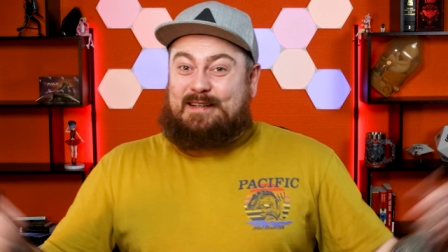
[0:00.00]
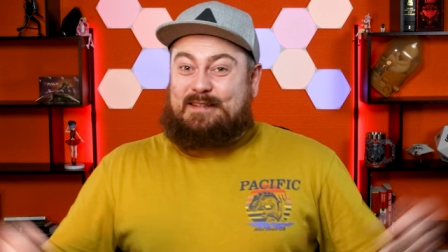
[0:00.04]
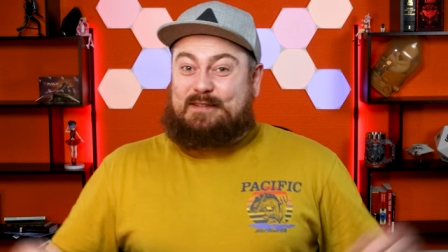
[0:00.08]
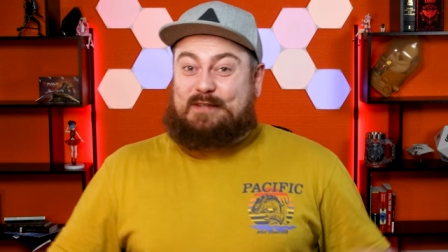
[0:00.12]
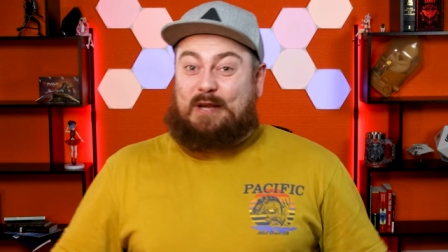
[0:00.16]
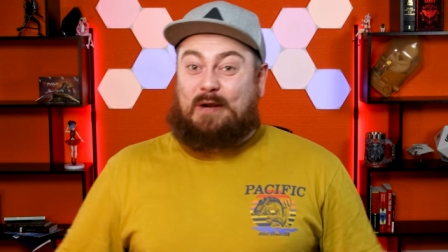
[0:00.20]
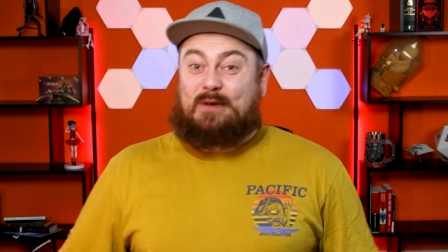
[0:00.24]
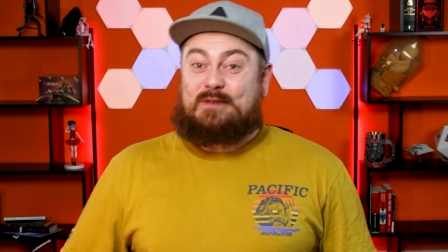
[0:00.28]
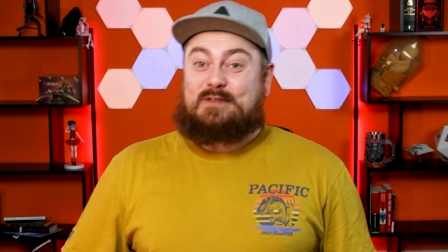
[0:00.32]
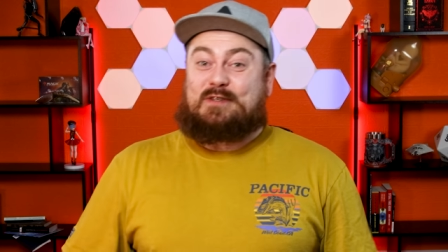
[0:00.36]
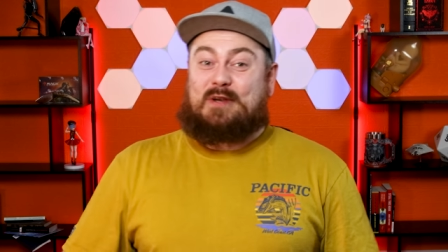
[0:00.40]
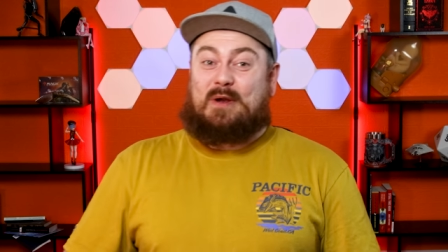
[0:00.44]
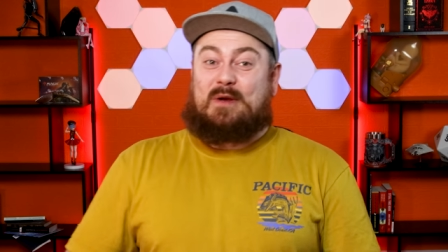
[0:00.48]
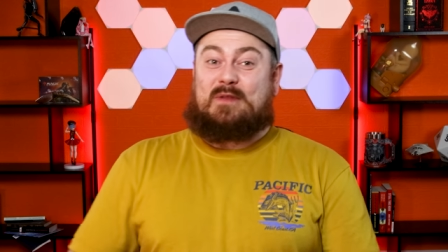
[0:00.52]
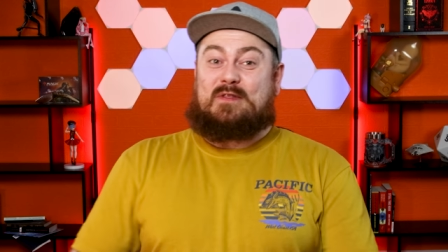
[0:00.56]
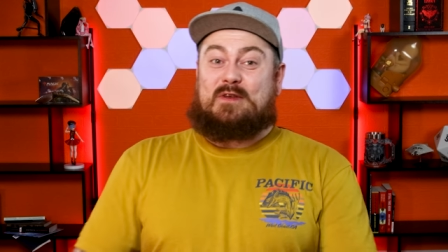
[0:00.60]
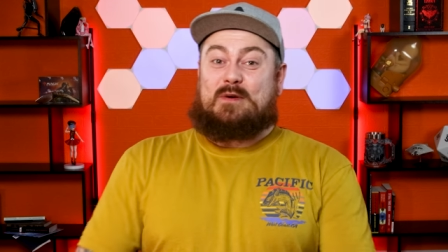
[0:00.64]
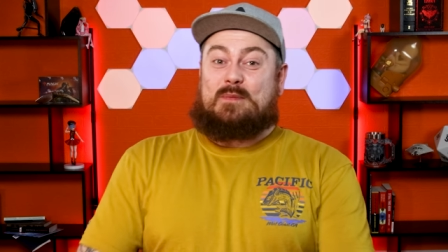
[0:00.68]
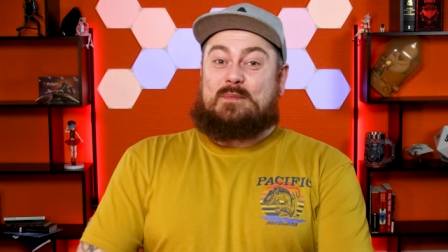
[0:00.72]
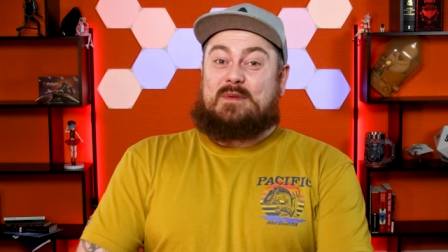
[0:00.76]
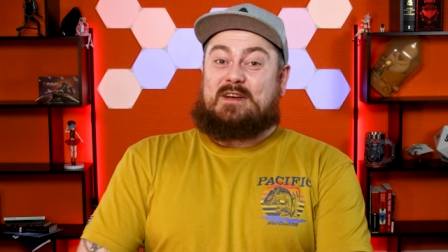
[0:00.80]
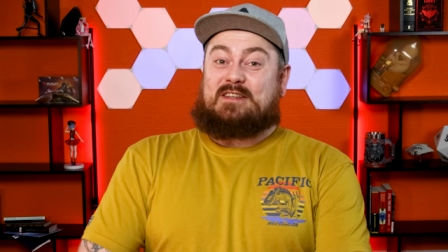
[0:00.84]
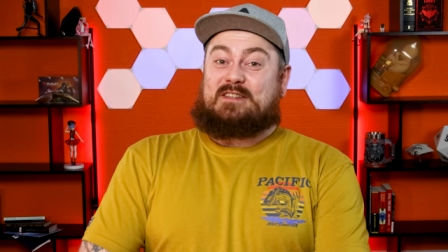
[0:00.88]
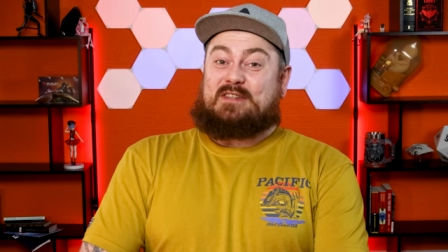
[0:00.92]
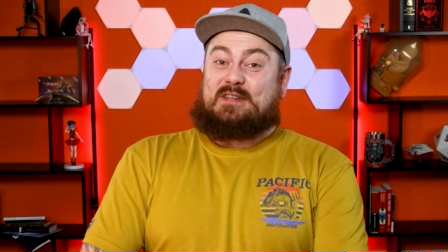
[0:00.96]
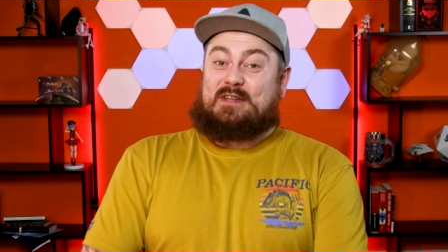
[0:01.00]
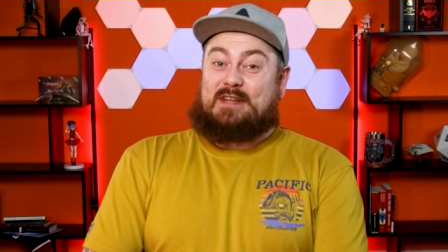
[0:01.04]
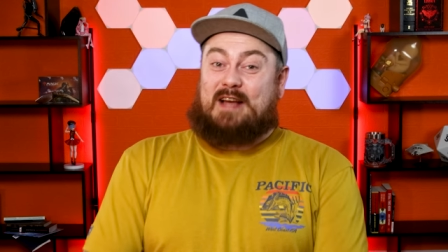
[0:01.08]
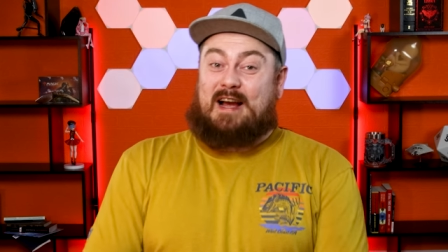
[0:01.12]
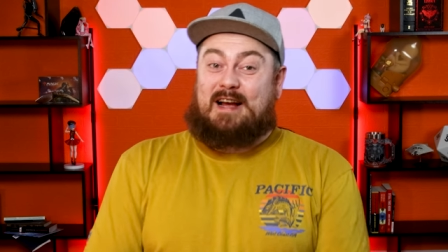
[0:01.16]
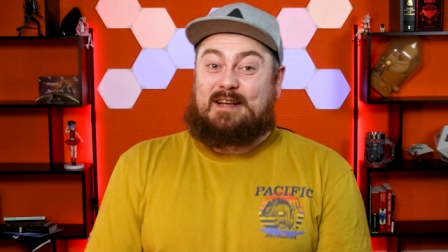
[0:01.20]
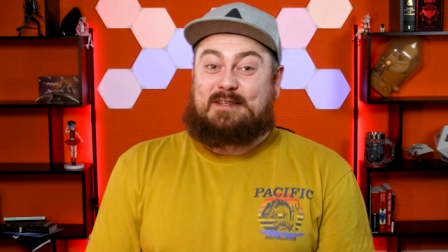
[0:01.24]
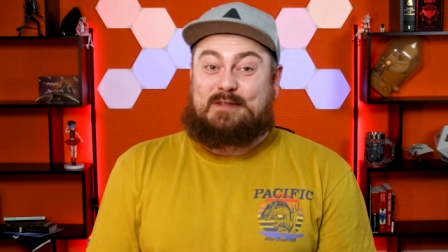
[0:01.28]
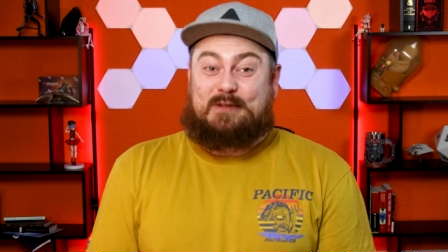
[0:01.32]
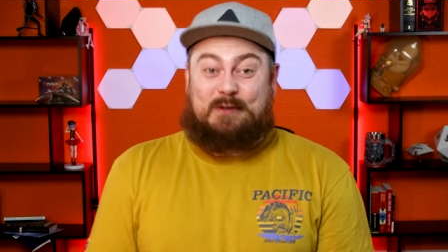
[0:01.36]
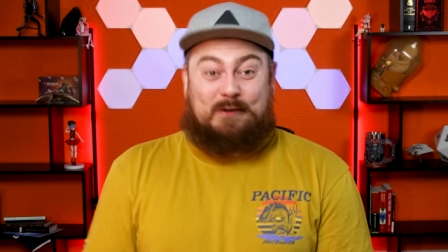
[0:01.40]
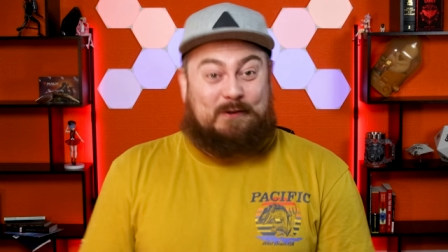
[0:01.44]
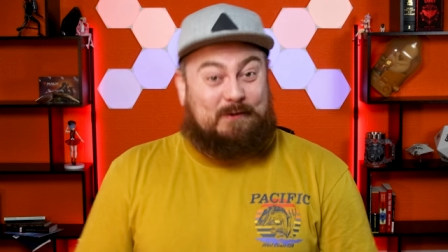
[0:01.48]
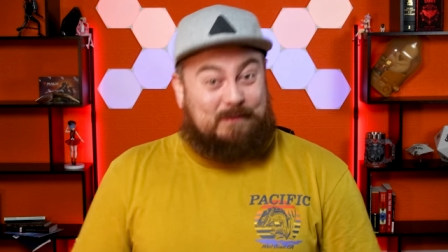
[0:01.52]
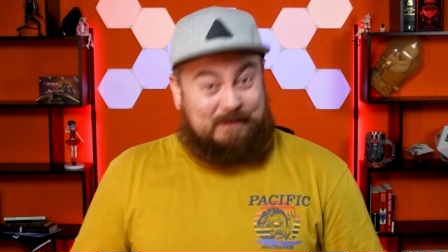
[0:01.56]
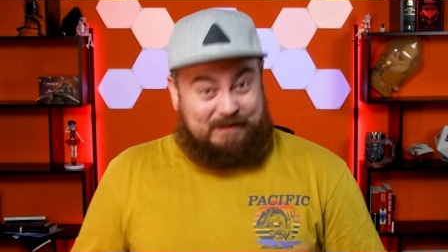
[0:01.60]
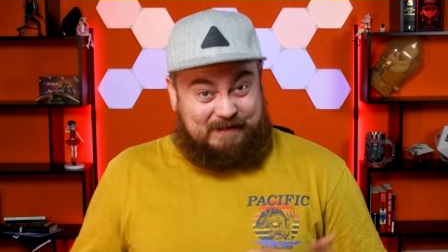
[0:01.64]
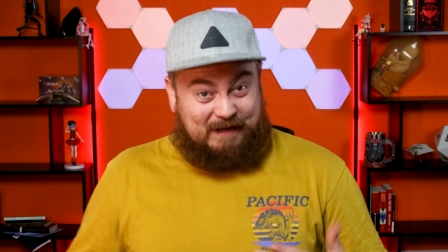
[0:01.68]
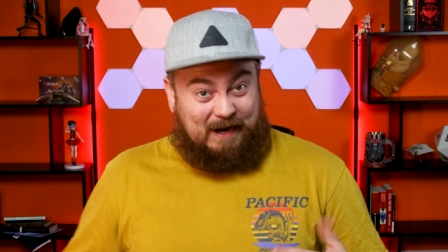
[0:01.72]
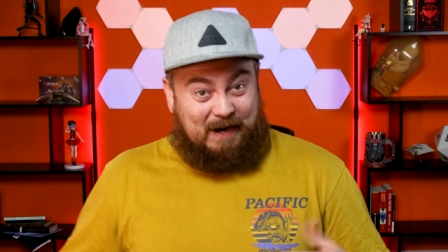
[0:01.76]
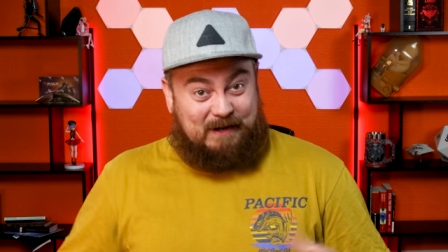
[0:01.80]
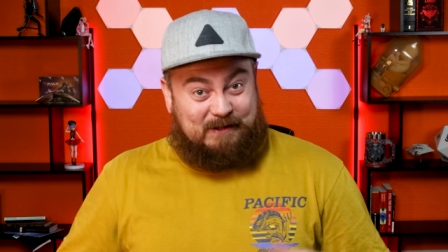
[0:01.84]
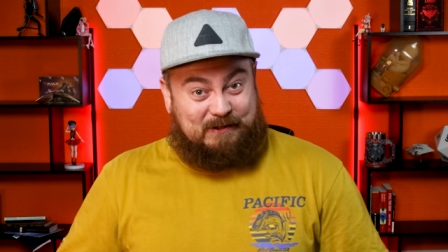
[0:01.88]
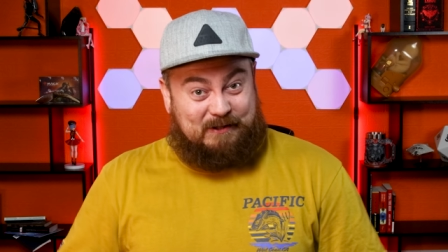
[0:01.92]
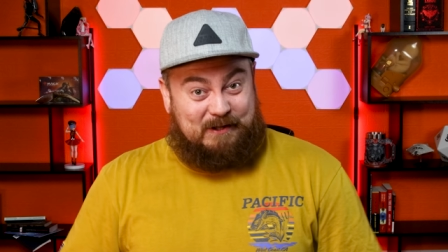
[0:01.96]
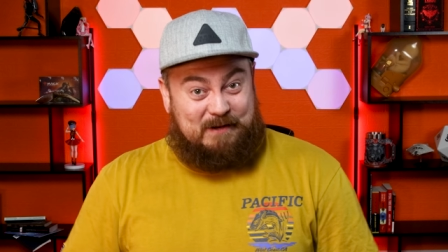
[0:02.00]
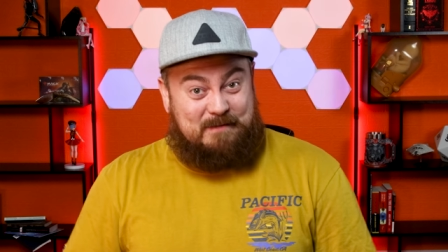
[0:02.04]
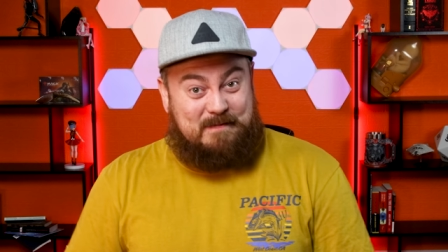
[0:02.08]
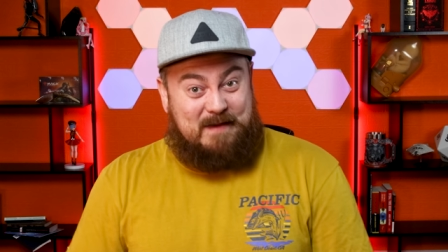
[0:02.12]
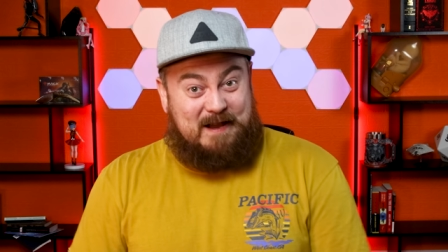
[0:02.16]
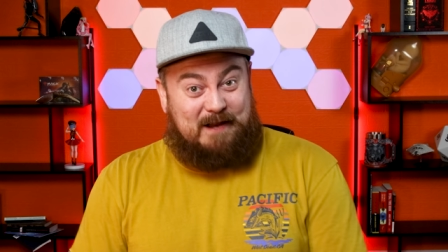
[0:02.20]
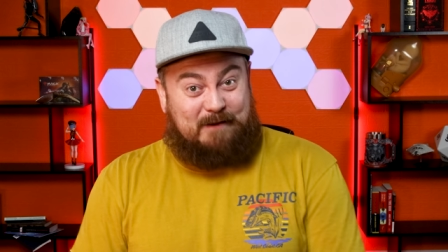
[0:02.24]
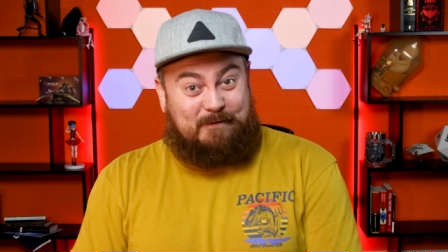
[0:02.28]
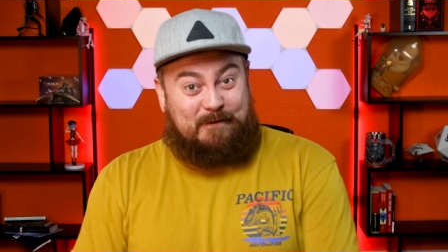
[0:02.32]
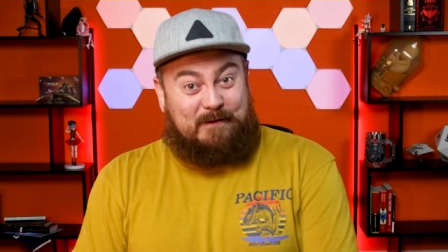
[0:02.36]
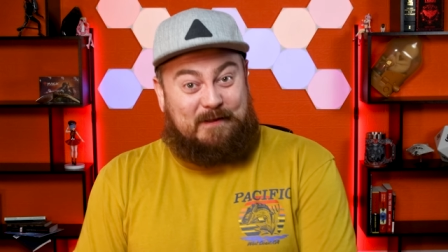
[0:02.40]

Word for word: Turns out that Mitsuyasu was actually made